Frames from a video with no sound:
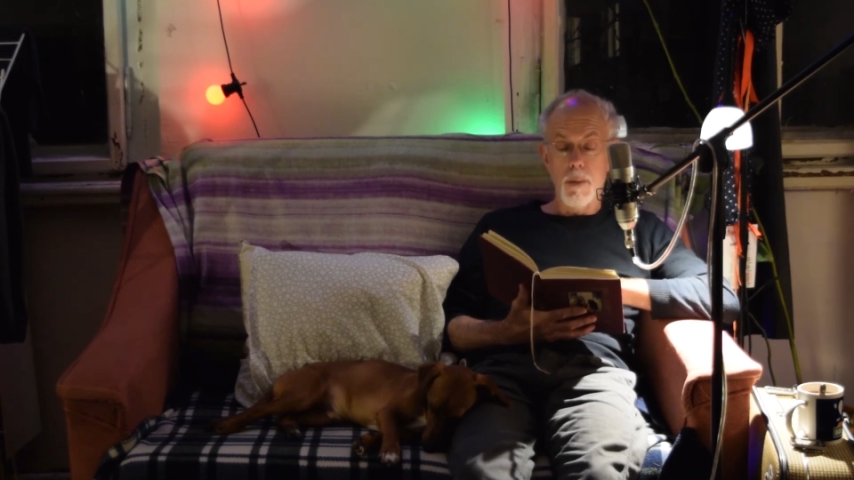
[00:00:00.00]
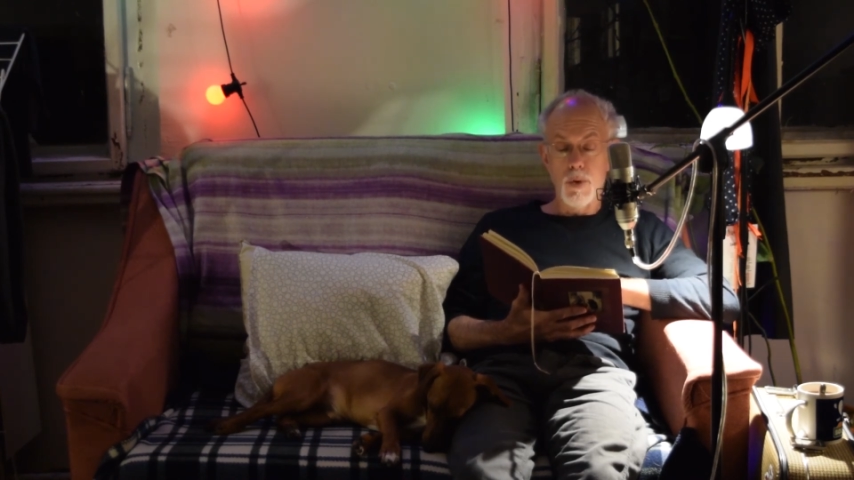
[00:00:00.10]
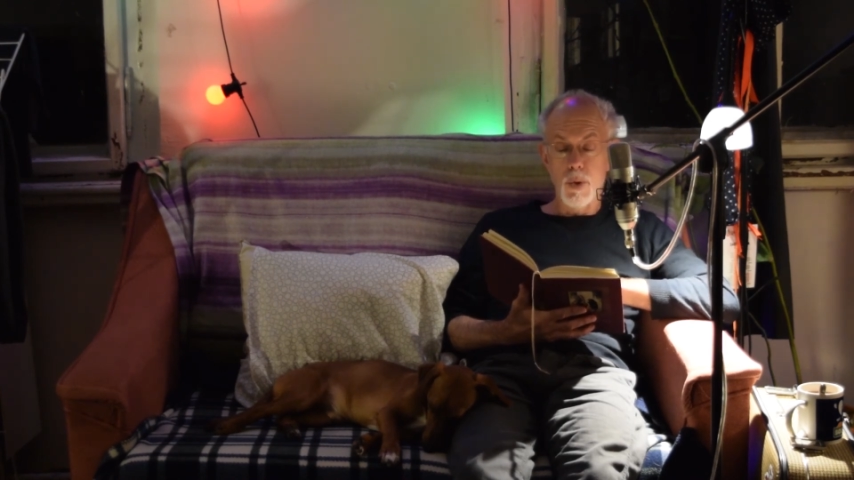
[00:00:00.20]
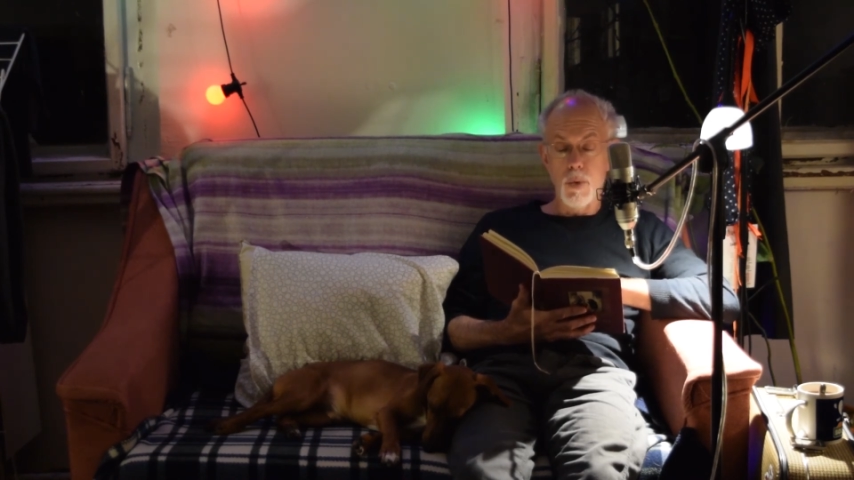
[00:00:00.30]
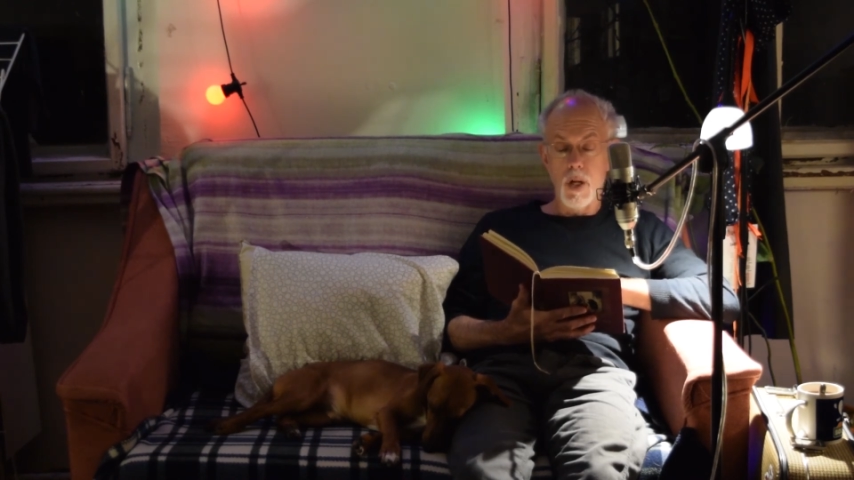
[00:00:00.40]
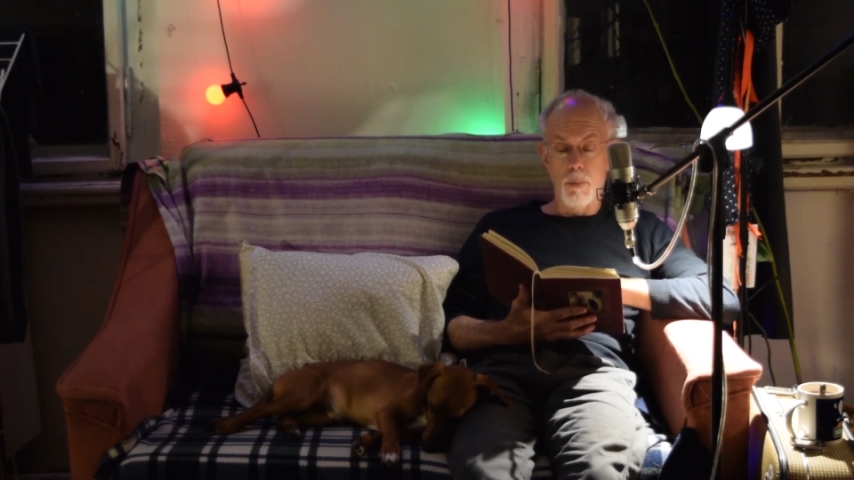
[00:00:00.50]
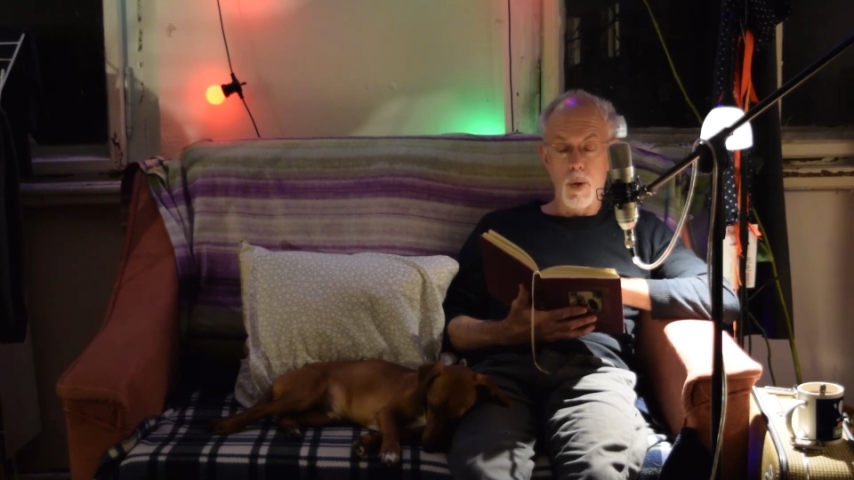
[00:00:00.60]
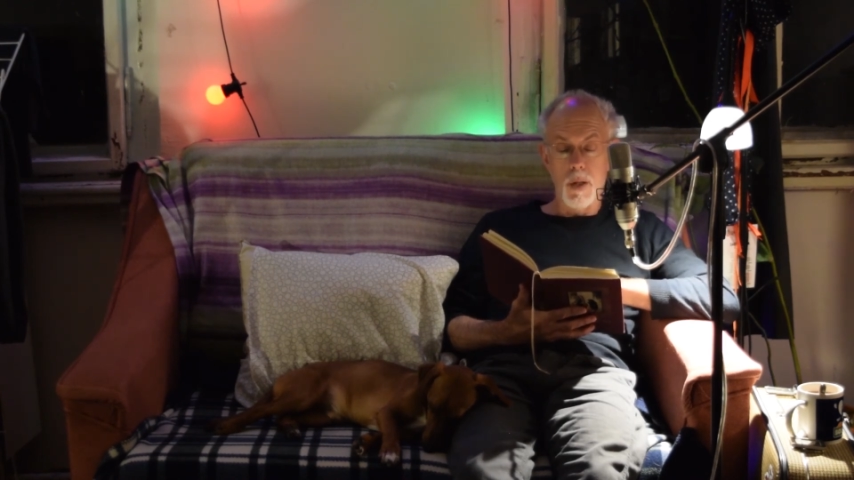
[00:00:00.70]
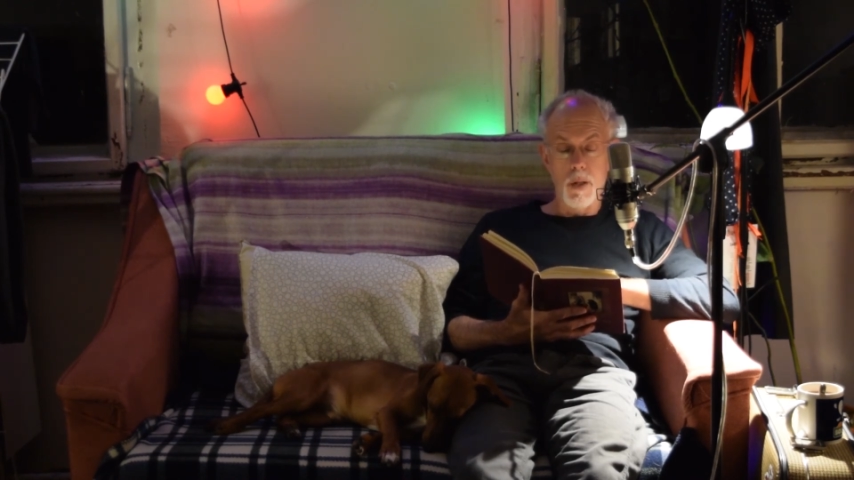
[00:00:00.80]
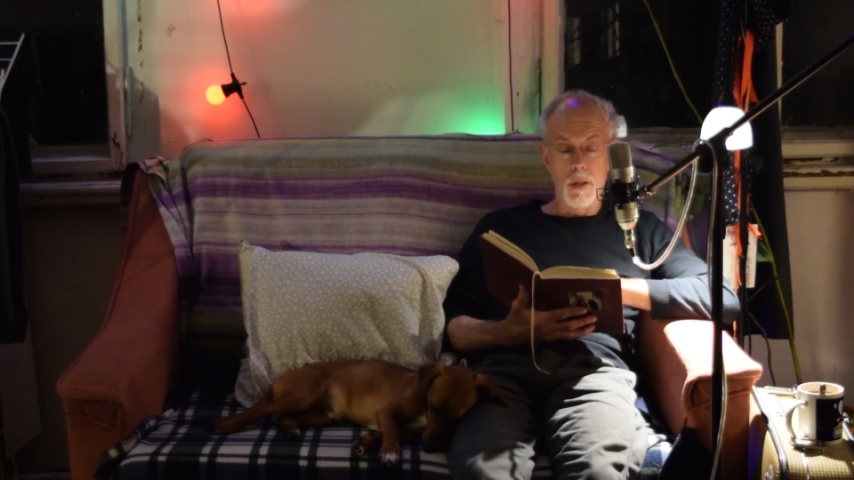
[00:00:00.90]
come too, young
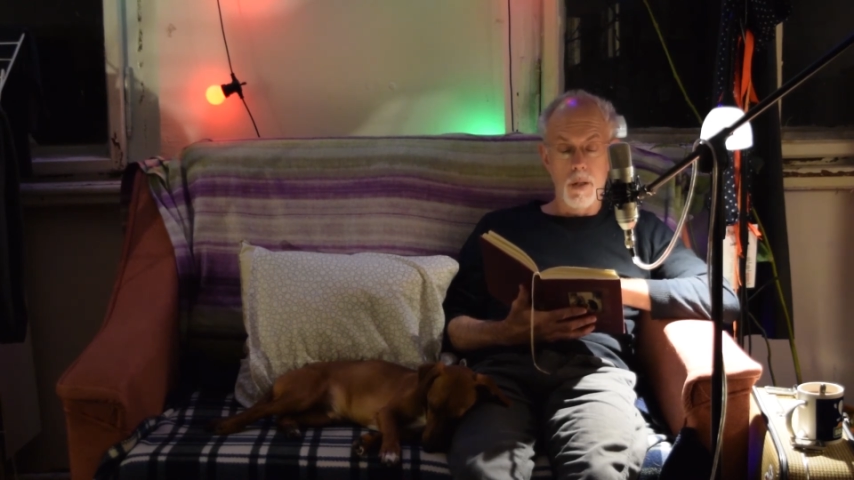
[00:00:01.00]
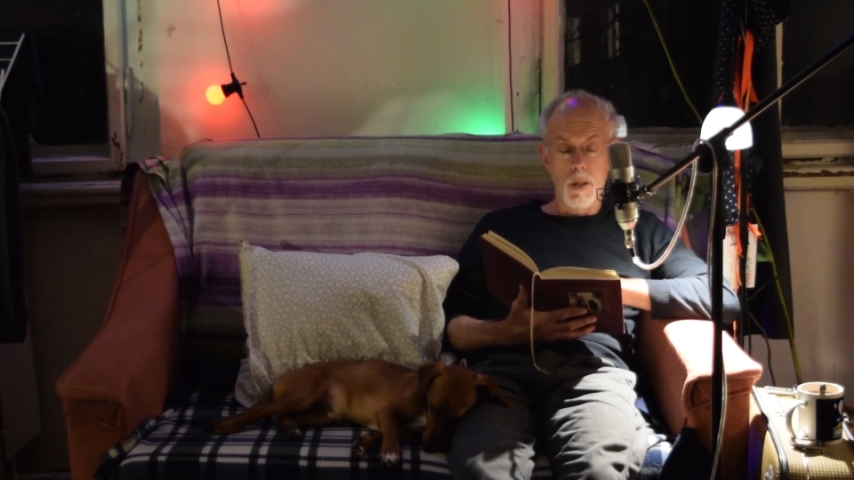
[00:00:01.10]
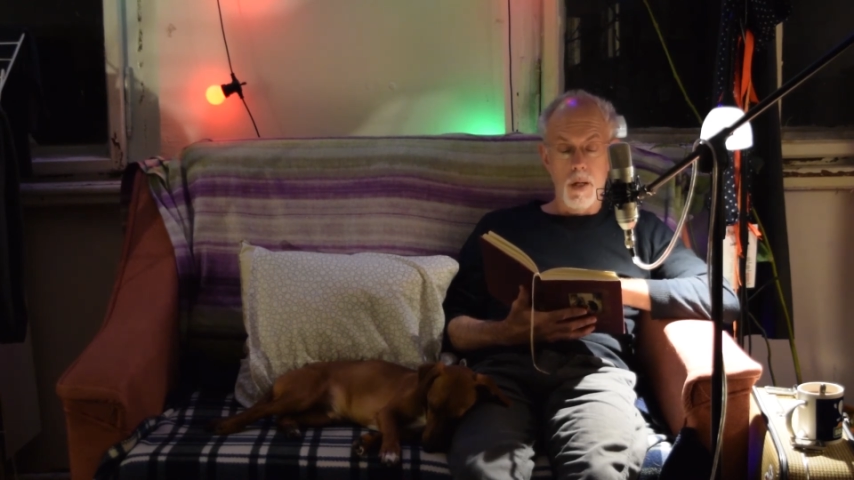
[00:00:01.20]
brother,